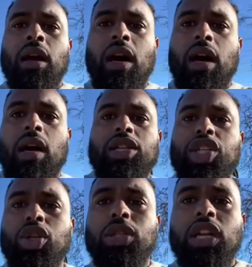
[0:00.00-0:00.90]
Uh,
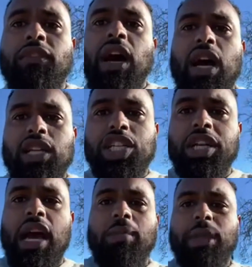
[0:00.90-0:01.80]
children of God should
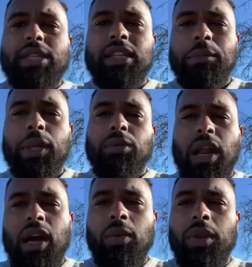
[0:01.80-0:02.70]
not be sleeping
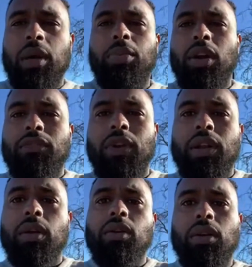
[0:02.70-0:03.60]
around with a
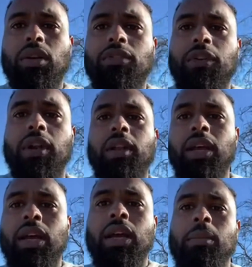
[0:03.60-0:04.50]
boyfriend or a girlfriend,
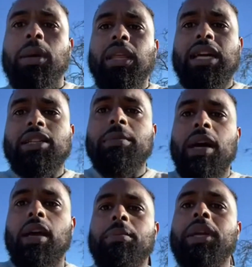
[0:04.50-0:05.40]
but that's
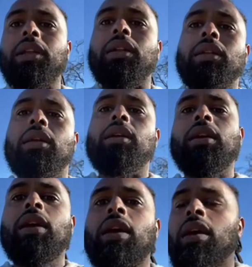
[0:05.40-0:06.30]
my opinion.
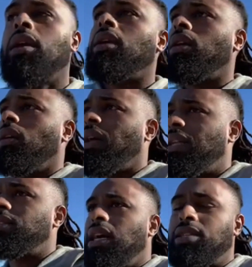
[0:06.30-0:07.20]
You know,
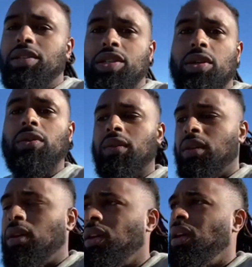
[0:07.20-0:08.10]
that's that's the truth.
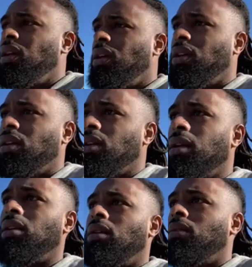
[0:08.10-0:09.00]
You
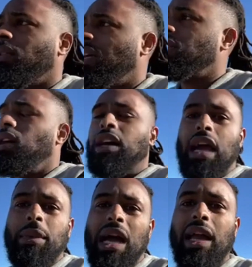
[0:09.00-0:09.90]
know, that's a, I,
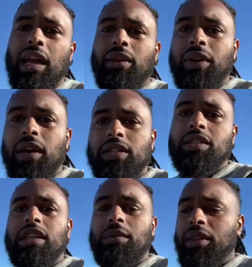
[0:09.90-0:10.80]
I agree
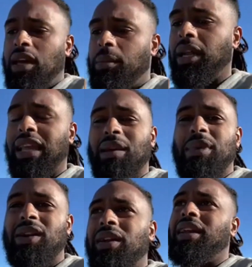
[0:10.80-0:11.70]
100% with that, man. Get
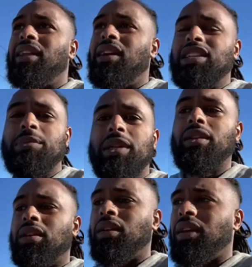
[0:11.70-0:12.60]
married, get a husband,
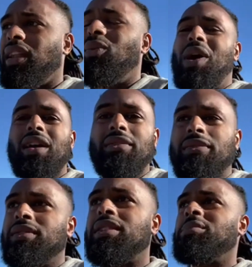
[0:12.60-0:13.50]
get a wife.
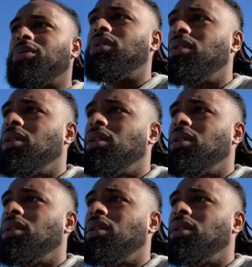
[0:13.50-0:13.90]
Simple.